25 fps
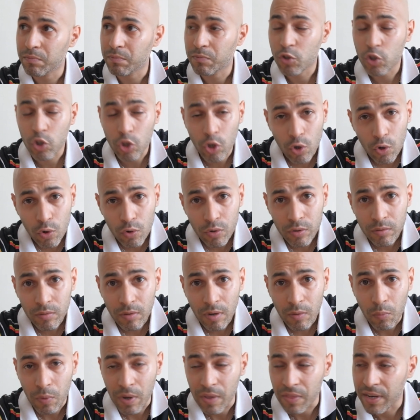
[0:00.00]

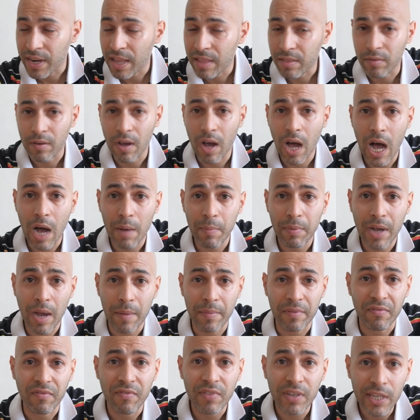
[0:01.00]
soon with another
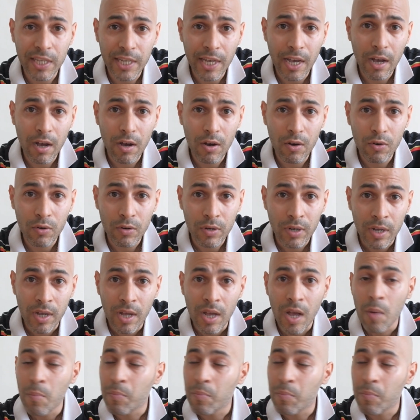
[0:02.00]
upcoming video,